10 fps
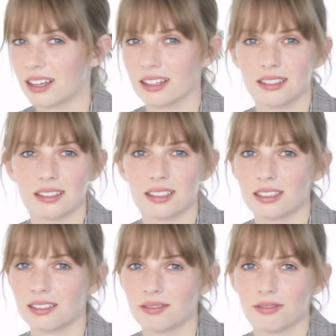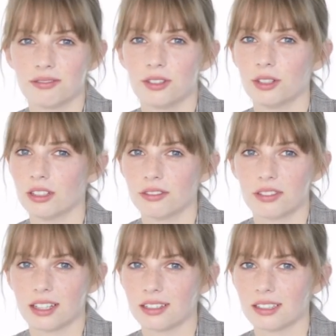and full of
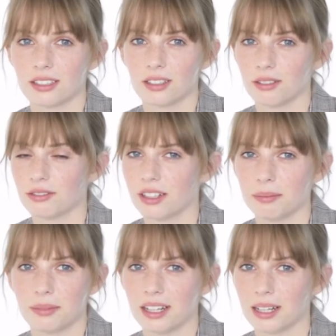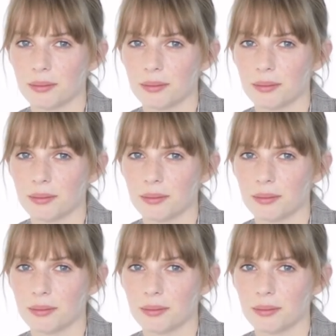things that don't fit me